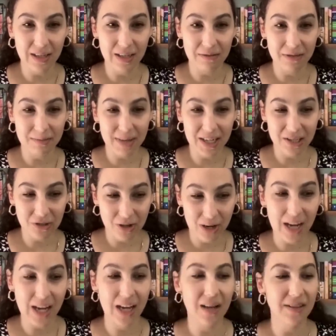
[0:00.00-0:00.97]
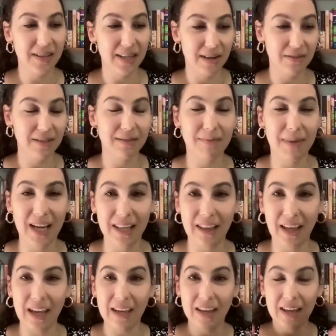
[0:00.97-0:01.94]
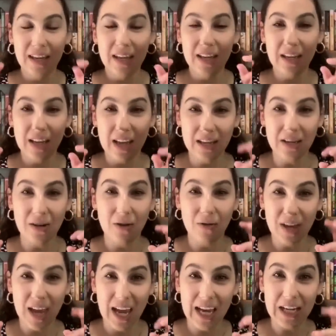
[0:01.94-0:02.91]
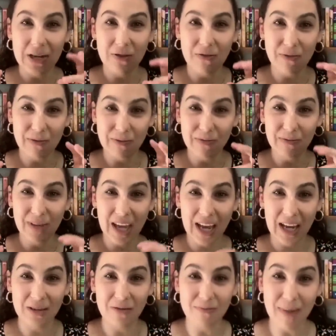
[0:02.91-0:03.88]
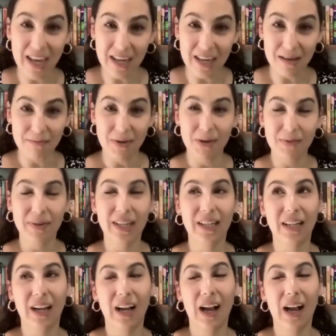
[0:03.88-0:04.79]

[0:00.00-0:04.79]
That was my tryout. That was my like, you know, can you, can you make it moment?